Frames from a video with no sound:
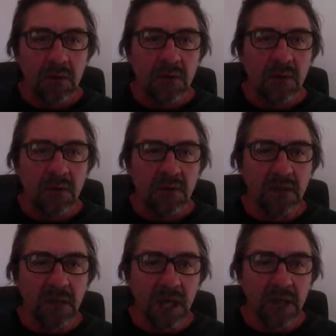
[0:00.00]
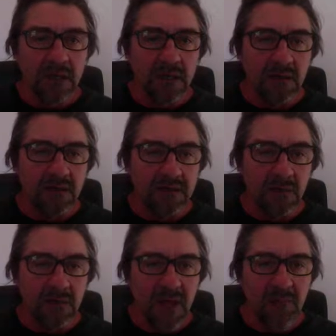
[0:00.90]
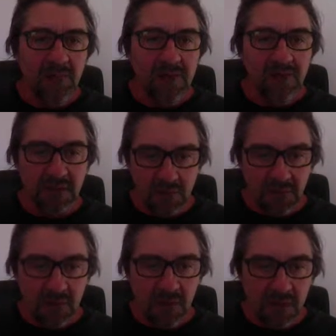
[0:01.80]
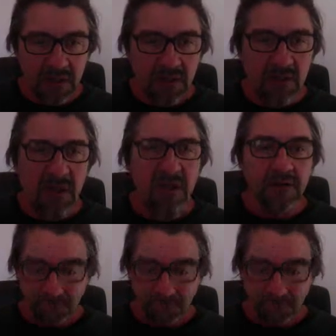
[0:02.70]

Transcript: Got a little line in there. Something happened that's a little bit wonky, right?